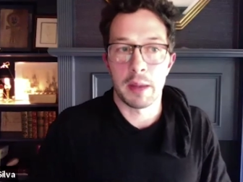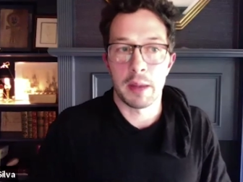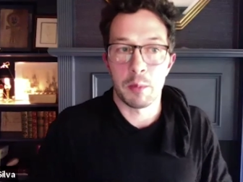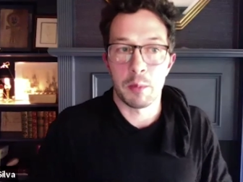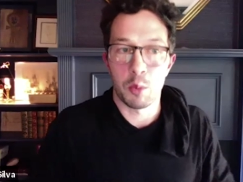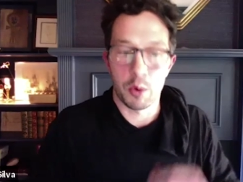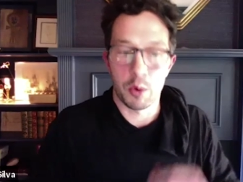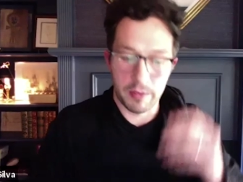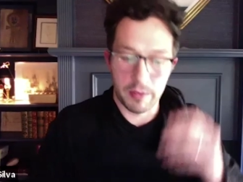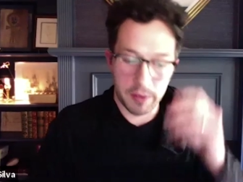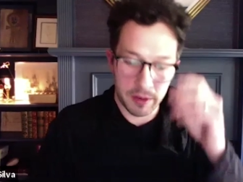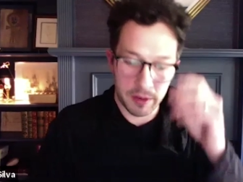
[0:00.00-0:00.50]

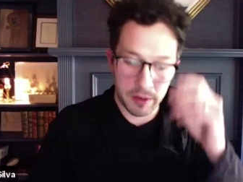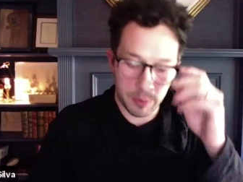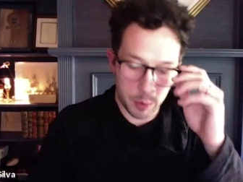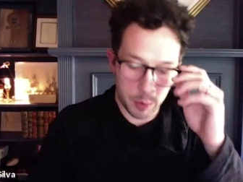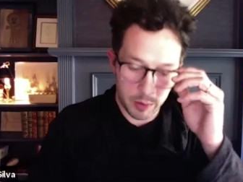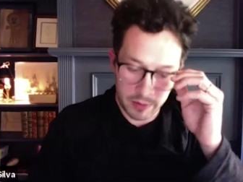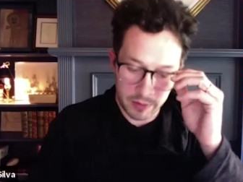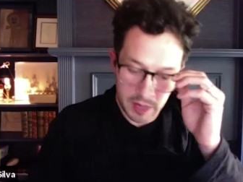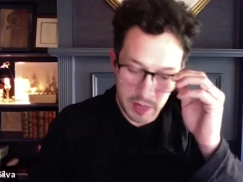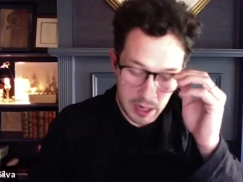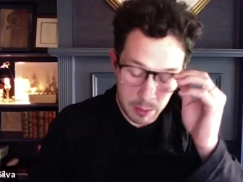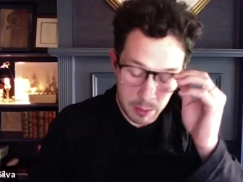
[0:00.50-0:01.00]

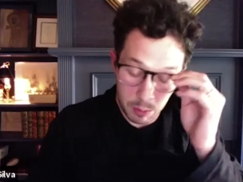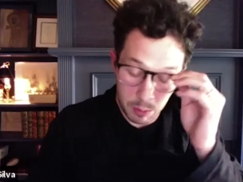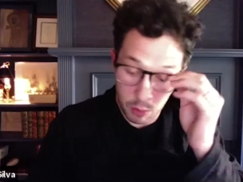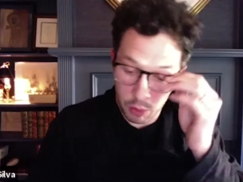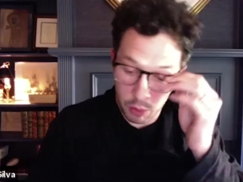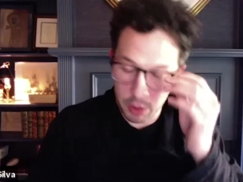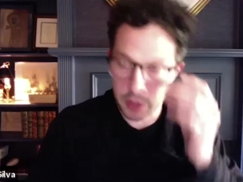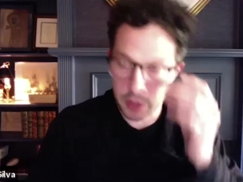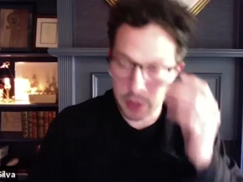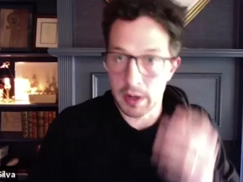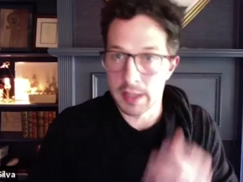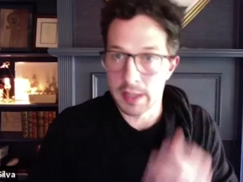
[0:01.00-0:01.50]
We've gotten
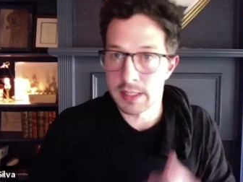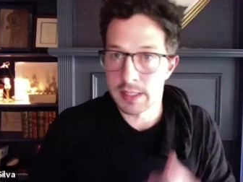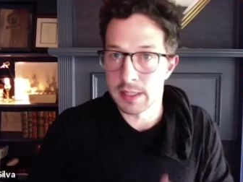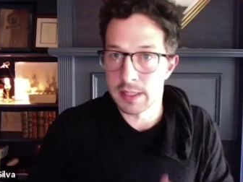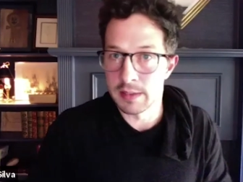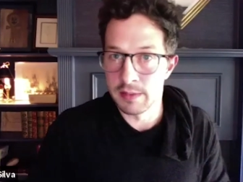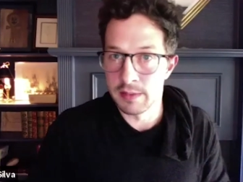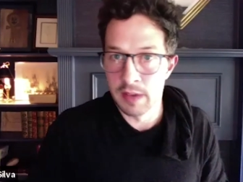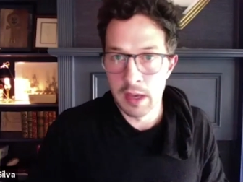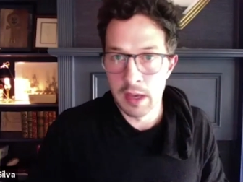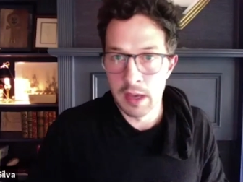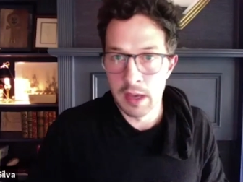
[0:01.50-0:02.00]
more
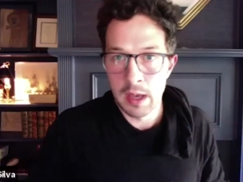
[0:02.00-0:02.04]
aggressive.